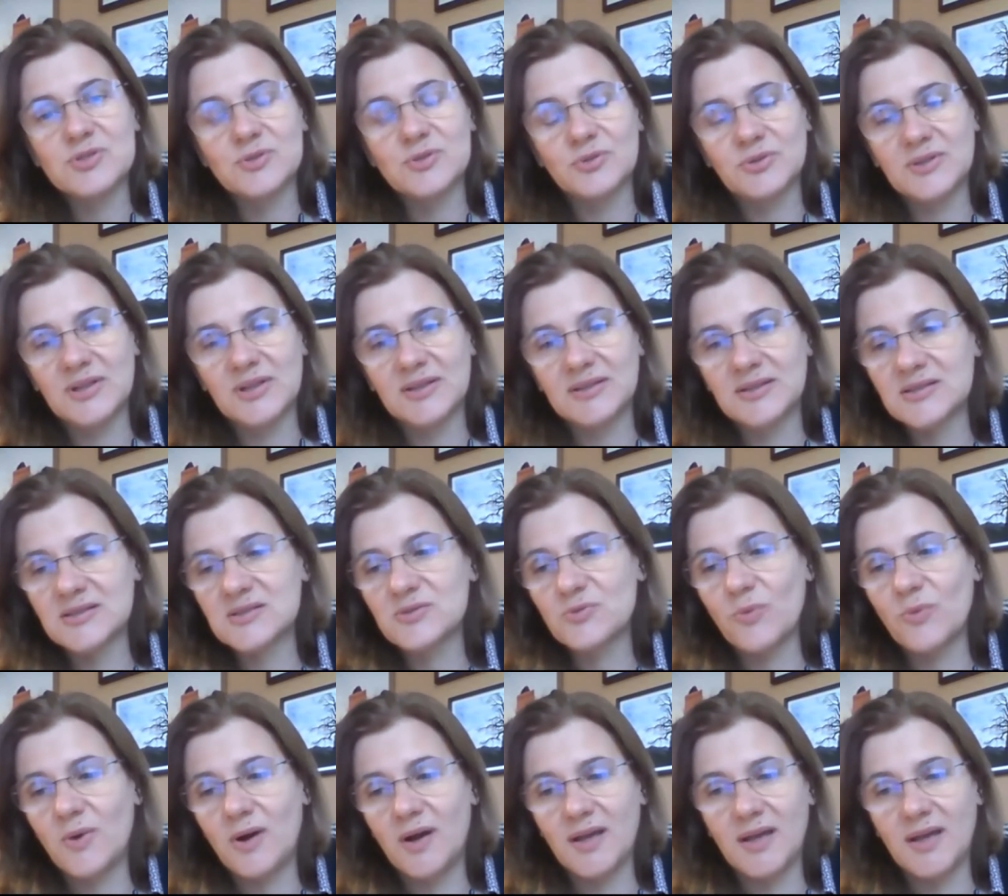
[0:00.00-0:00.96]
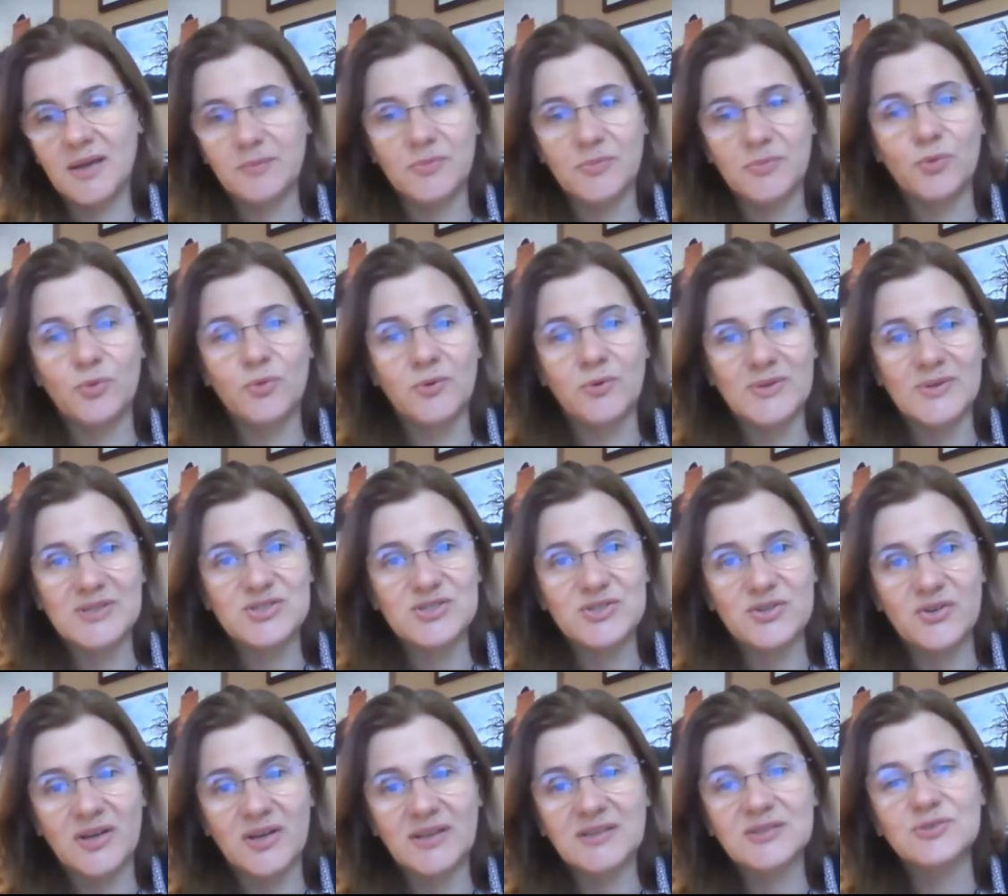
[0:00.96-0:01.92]
So that is why I'm always
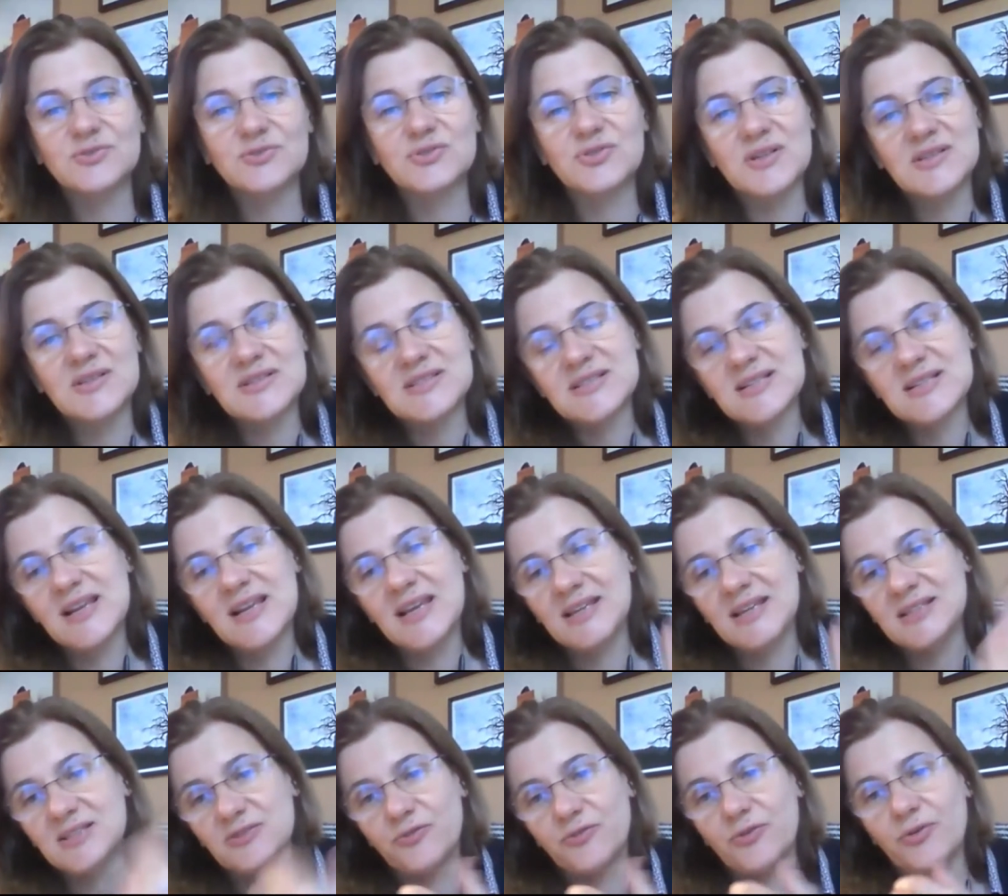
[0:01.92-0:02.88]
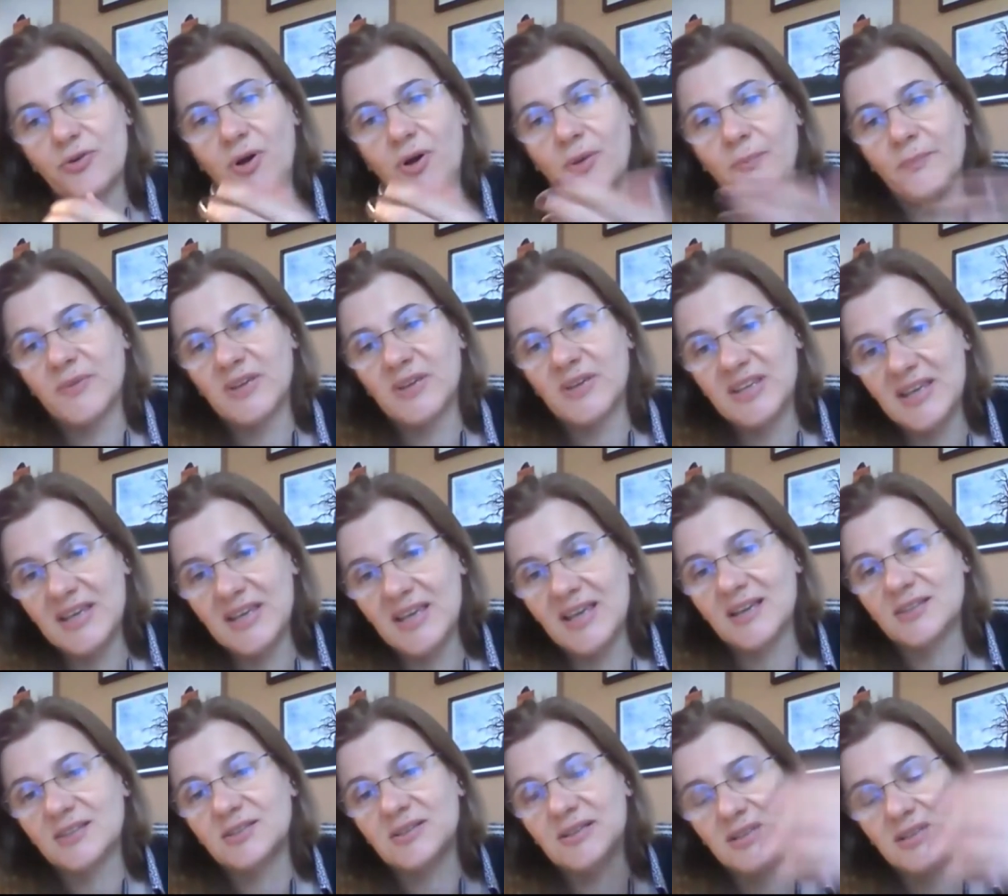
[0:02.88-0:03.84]
trying to translate from
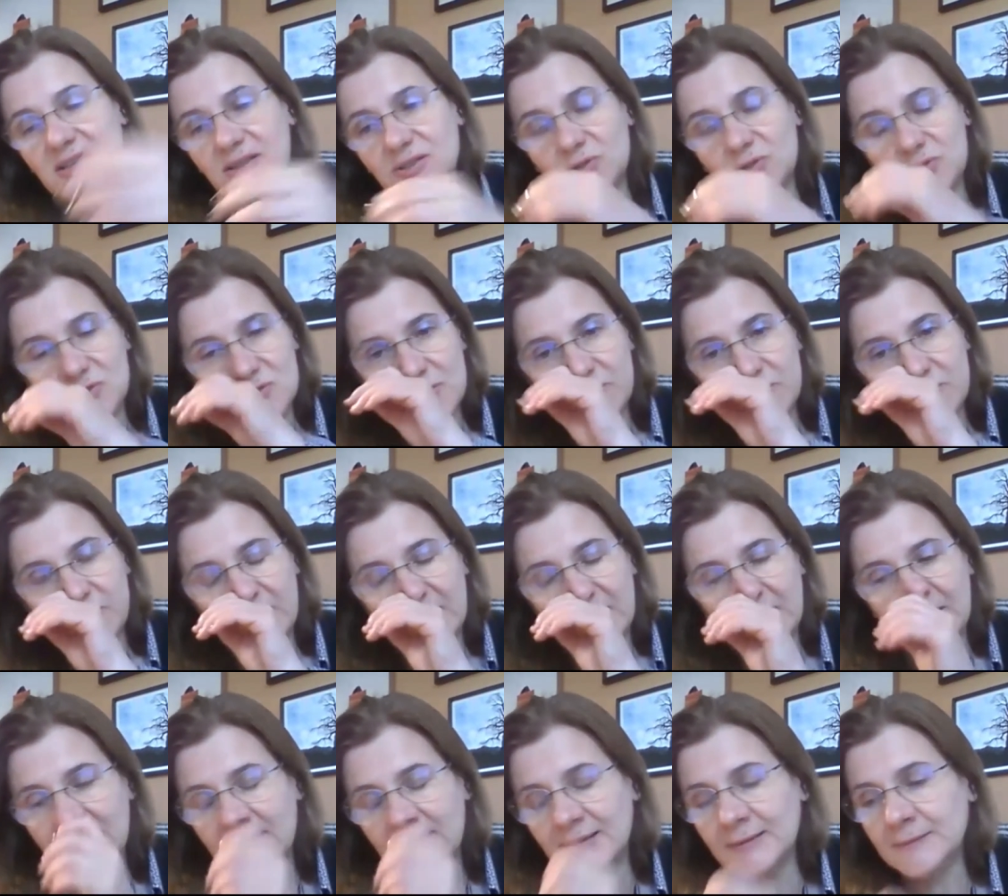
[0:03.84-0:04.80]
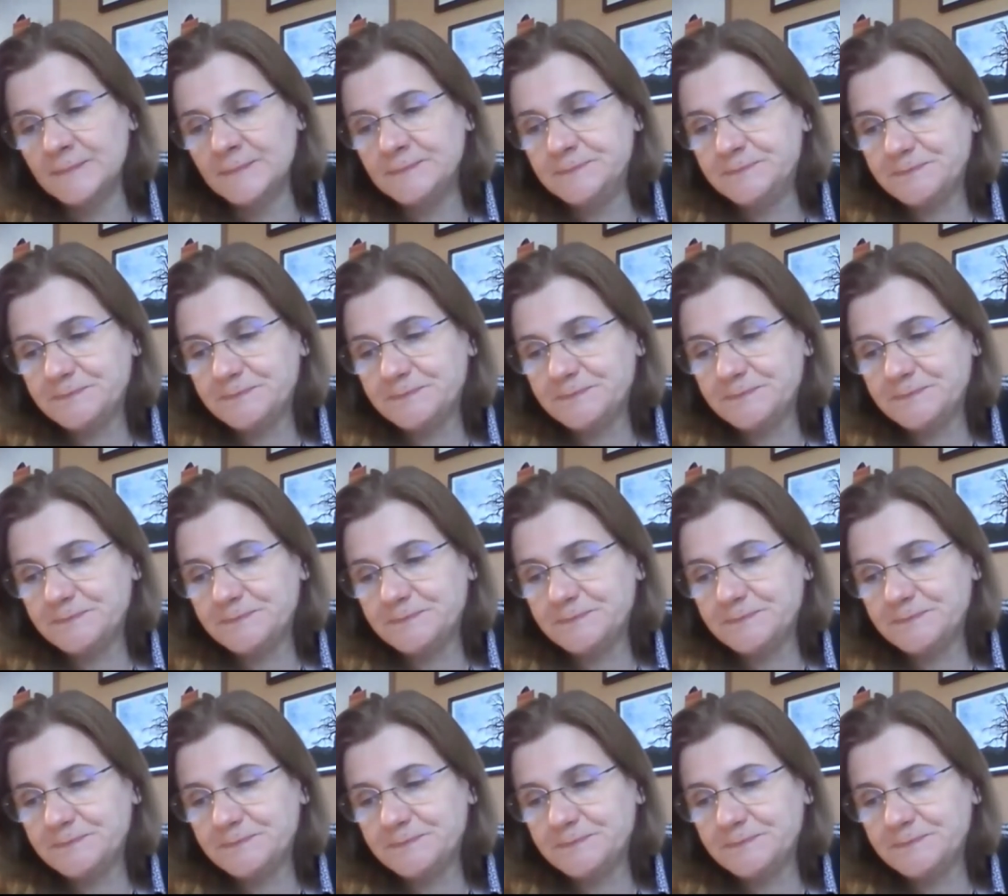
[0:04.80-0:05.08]
here into Slovenian.